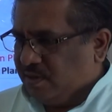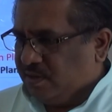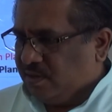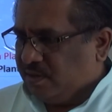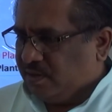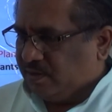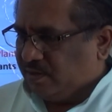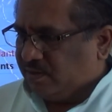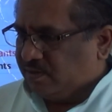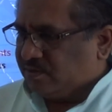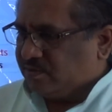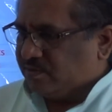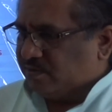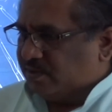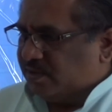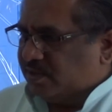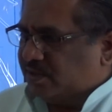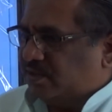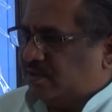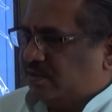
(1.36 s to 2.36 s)
Hello
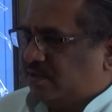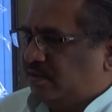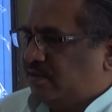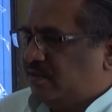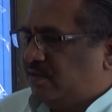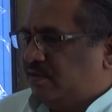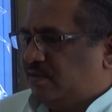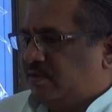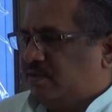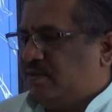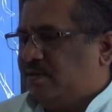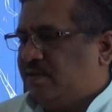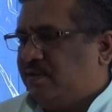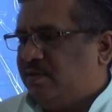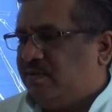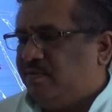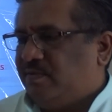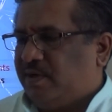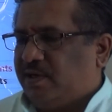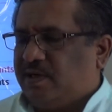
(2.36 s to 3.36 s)
students,
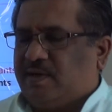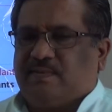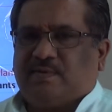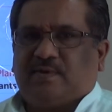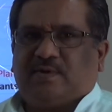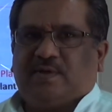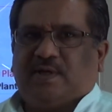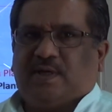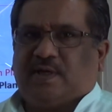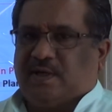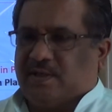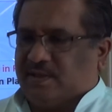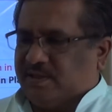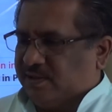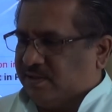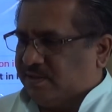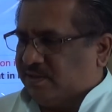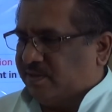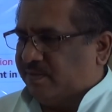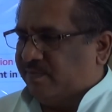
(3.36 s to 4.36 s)
welcome to Shri
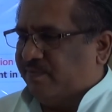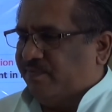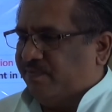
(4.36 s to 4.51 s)
classes.